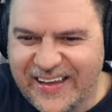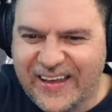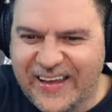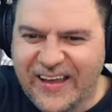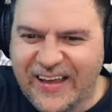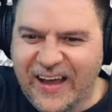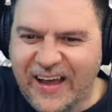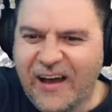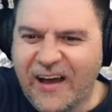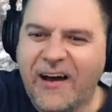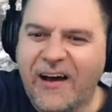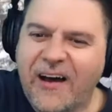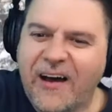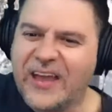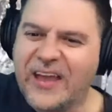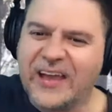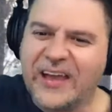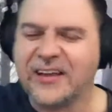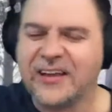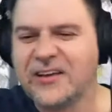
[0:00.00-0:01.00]
Oh,
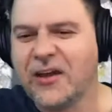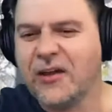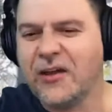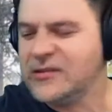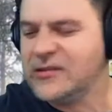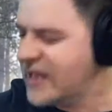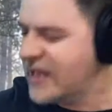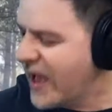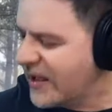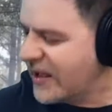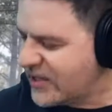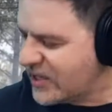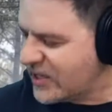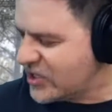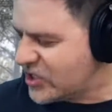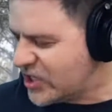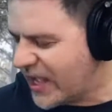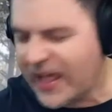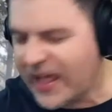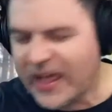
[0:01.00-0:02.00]
that goes out to
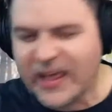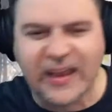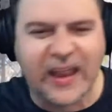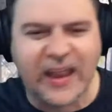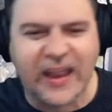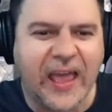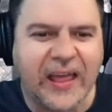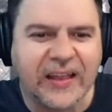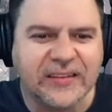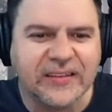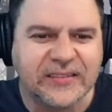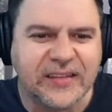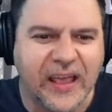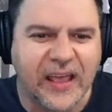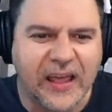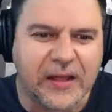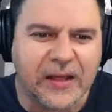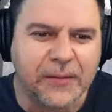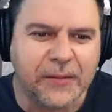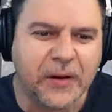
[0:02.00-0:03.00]
Jan and
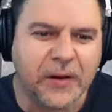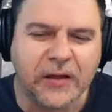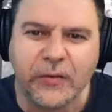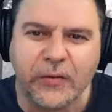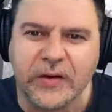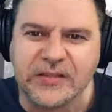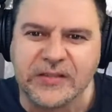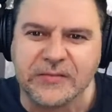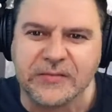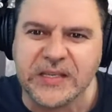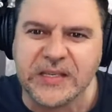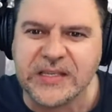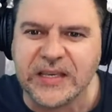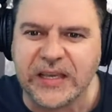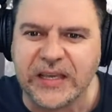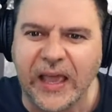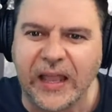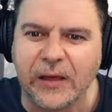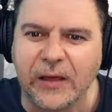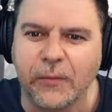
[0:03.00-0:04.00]
to anybody who is
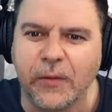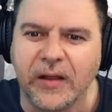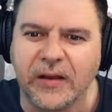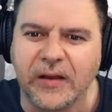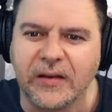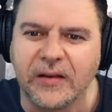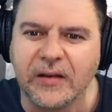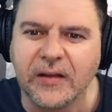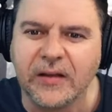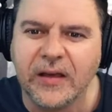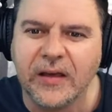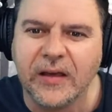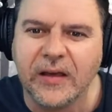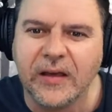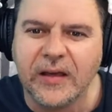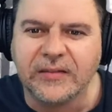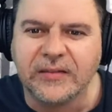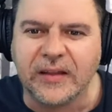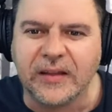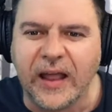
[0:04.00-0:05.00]
missing anyone
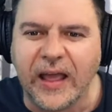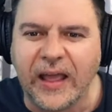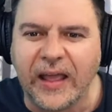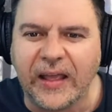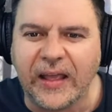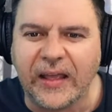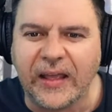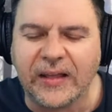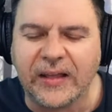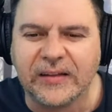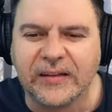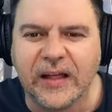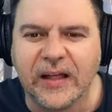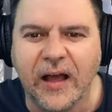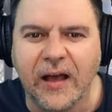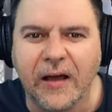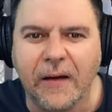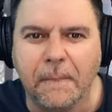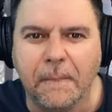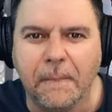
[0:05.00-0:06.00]
today.
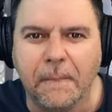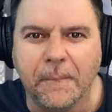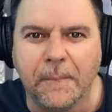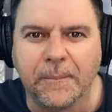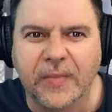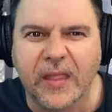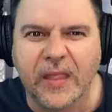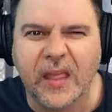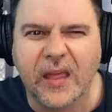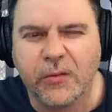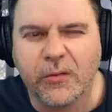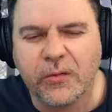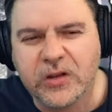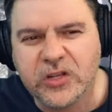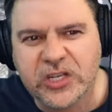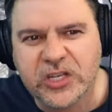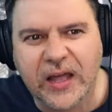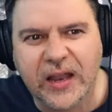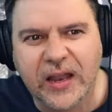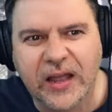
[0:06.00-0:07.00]
And I
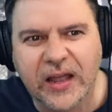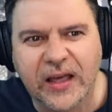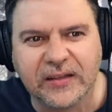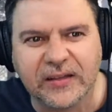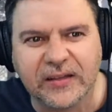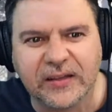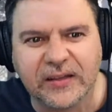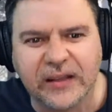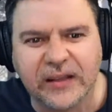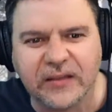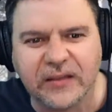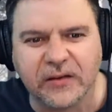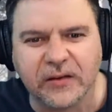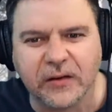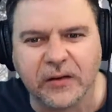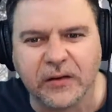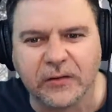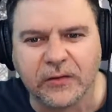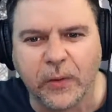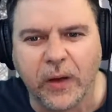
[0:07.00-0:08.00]
want to shout out to
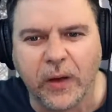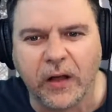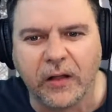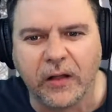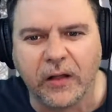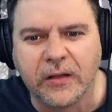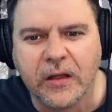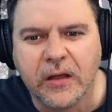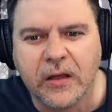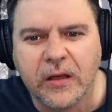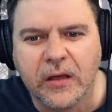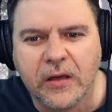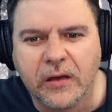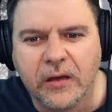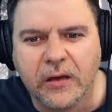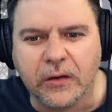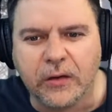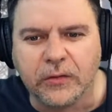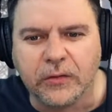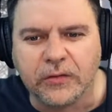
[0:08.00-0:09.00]
Lisa as well,
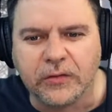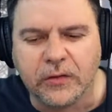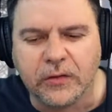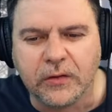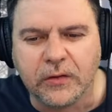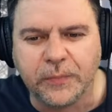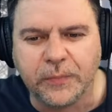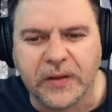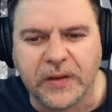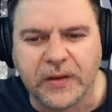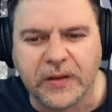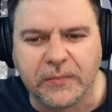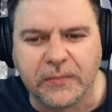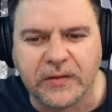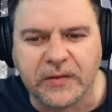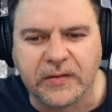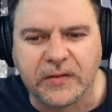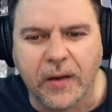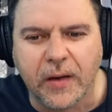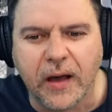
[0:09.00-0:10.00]
who's been
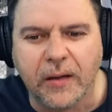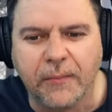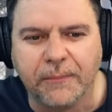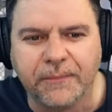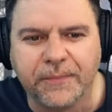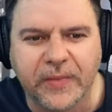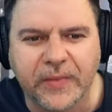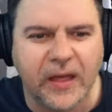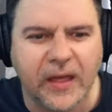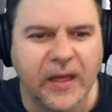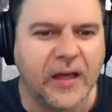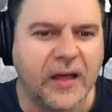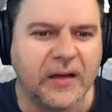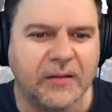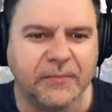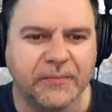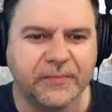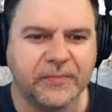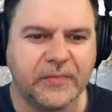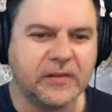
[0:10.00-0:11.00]
missing a mum.
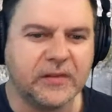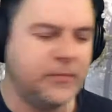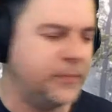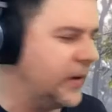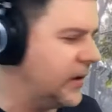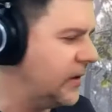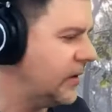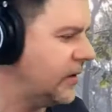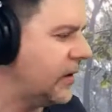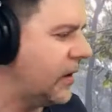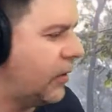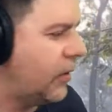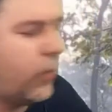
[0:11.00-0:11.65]
It's been a